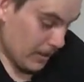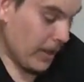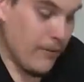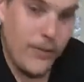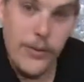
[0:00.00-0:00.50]

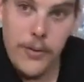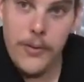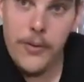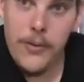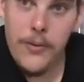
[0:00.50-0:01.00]
gather
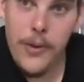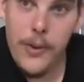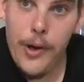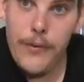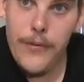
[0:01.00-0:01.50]
their
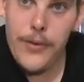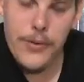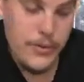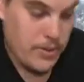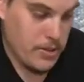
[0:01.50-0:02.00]
own
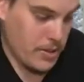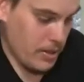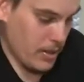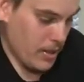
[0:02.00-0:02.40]
foods.